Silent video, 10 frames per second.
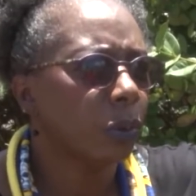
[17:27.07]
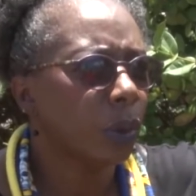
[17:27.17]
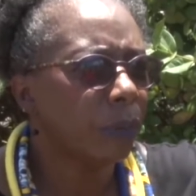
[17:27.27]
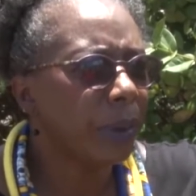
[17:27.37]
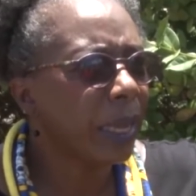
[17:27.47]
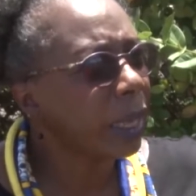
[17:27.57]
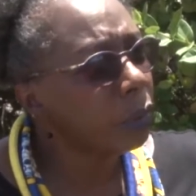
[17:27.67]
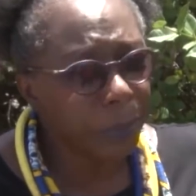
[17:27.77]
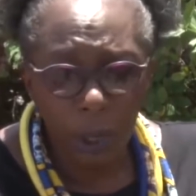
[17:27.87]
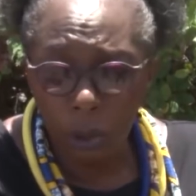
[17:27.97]
would have been. And I
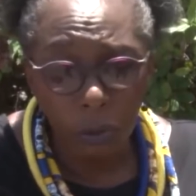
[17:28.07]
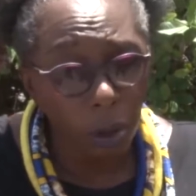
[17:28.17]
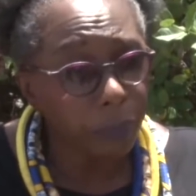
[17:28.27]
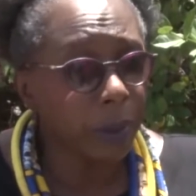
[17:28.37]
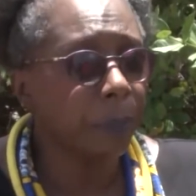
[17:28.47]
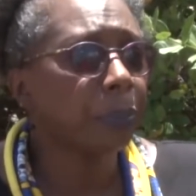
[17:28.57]
would be on top there